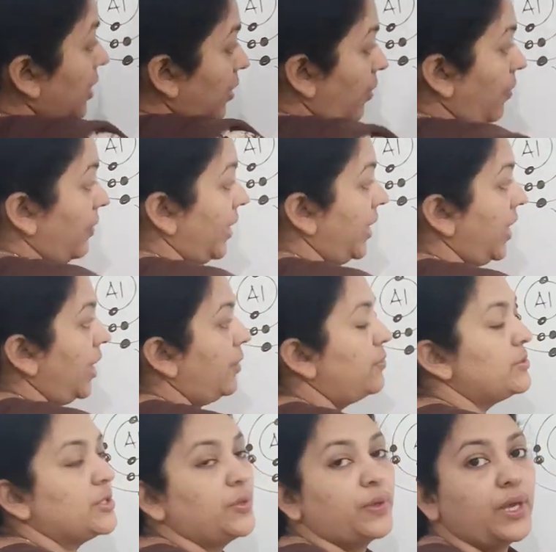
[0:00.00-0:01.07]
chloride
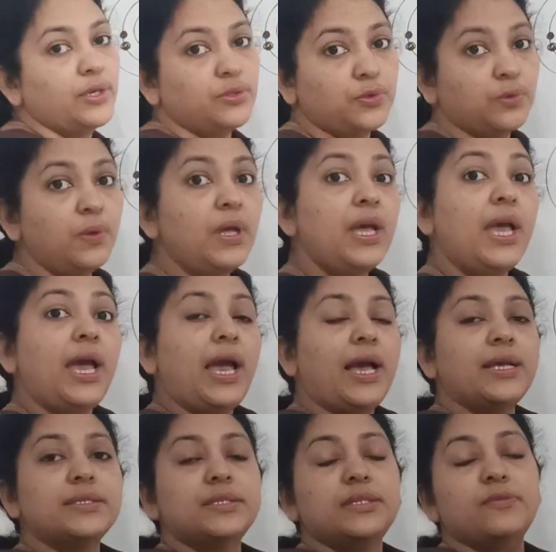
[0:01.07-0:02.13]
ions you can draw
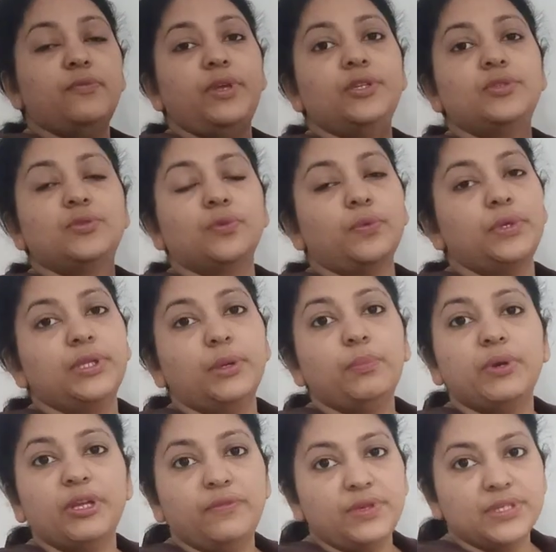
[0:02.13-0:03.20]
as we drew in the
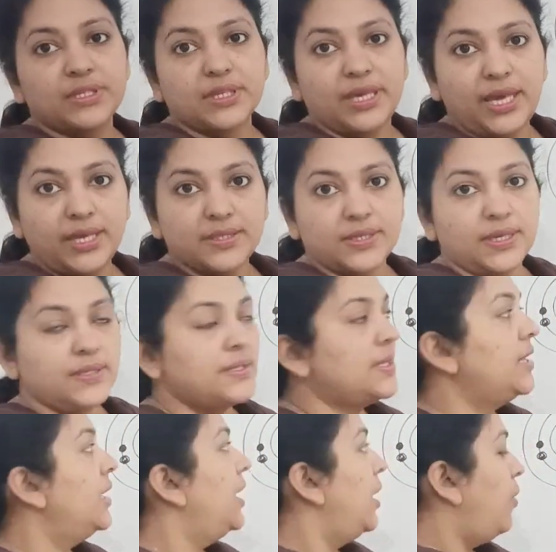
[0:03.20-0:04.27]
previous cases,
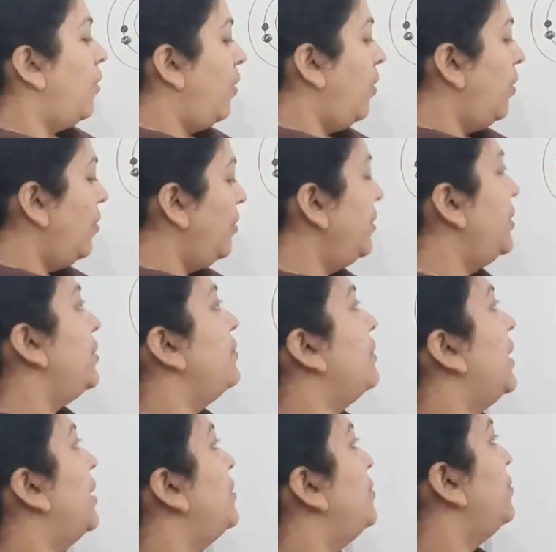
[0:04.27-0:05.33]
or you
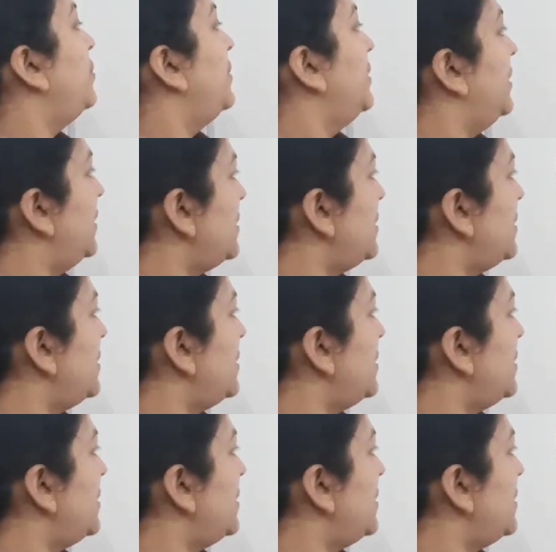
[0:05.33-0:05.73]
can do it